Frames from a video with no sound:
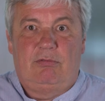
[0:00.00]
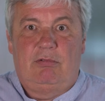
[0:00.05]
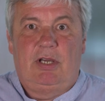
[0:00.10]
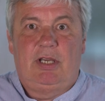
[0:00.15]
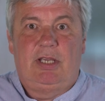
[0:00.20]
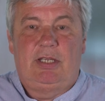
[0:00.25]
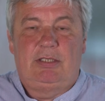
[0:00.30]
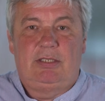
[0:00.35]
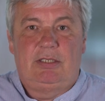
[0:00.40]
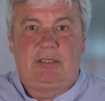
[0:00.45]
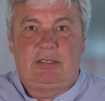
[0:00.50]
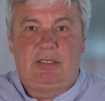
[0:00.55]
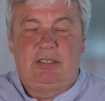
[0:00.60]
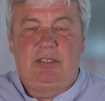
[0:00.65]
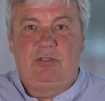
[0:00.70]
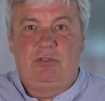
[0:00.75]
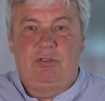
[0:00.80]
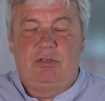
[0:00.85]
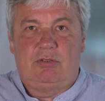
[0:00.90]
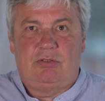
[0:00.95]
right, it's
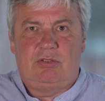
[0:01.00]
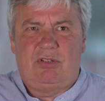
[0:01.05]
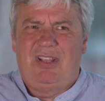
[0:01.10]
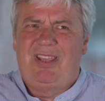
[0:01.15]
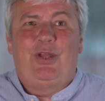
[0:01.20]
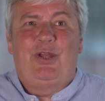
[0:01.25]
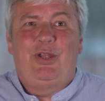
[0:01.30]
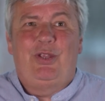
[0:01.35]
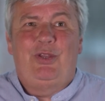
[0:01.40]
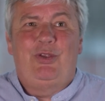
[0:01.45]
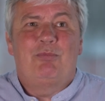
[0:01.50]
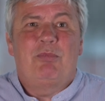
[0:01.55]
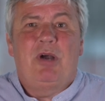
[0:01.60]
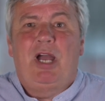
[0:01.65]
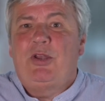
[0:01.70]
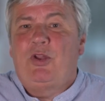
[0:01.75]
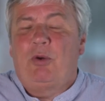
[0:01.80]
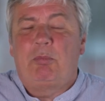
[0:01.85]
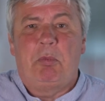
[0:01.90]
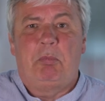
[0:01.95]
unjust. You
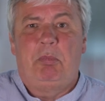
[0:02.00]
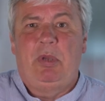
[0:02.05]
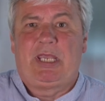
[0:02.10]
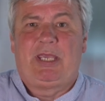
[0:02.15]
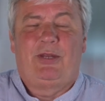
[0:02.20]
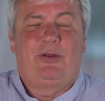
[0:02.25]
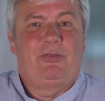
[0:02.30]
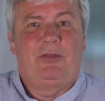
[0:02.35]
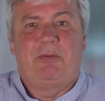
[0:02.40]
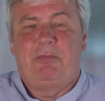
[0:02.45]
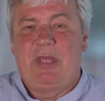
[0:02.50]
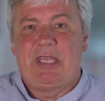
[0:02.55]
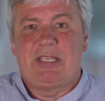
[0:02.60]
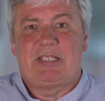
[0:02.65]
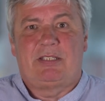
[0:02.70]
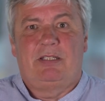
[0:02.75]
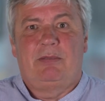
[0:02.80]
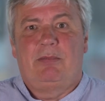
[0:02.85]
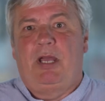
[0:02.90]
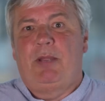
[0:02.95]
might not be picking on them, they
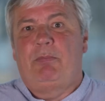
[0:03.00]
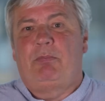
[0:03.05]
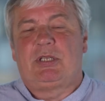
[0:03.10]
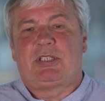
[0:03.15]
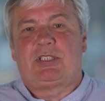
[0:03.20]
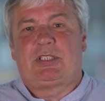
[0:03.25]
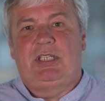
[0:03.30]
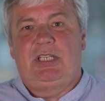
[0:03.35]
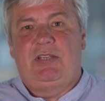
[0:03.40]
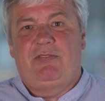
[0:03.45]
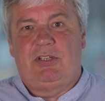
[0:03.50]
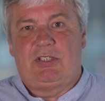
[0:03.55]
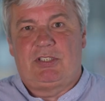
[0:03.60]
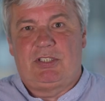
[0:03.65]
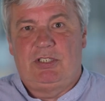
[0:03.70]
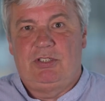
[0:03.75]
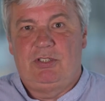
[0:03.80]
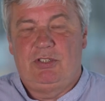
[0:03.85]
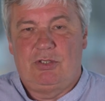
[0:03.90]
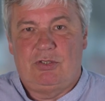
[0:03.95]
still might perceive it's
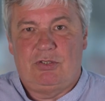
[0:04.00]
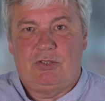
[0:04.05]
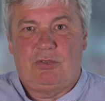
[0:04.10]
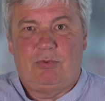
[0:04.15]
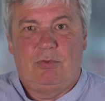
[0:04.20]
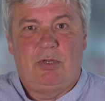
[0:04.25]
unjust.